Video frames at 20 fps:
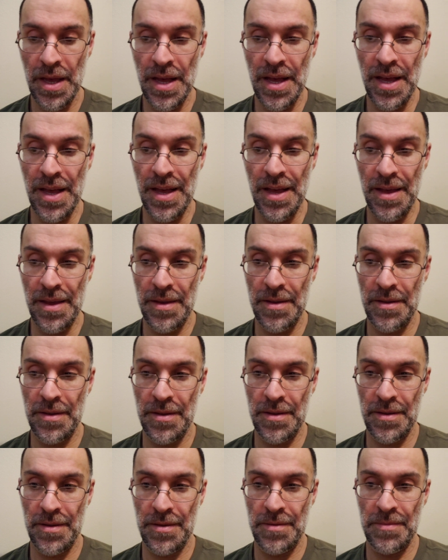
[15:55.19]
uh,
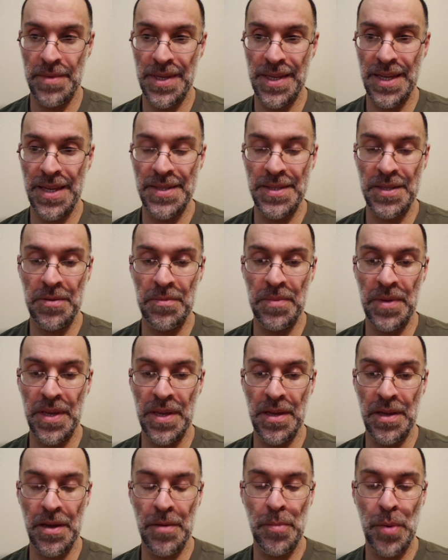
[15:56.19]
because it'll
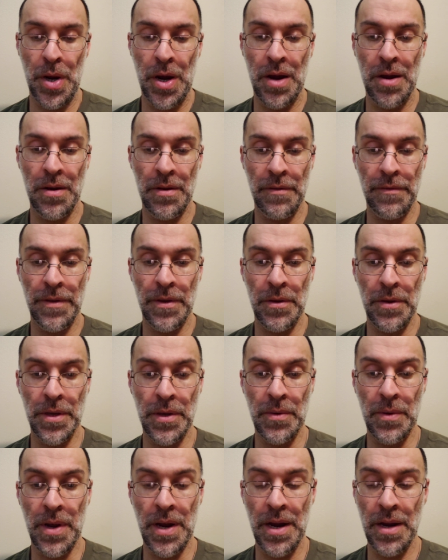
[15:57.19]
be a part of who
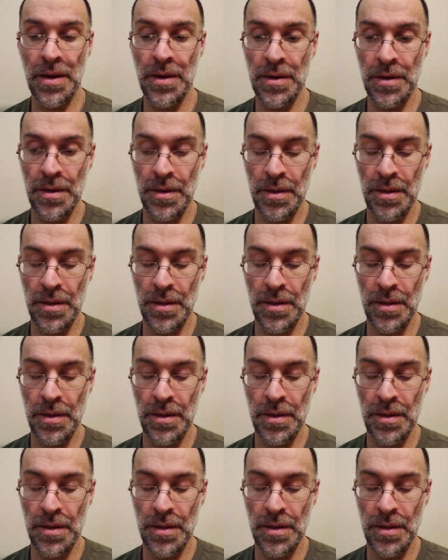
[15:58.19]
you are.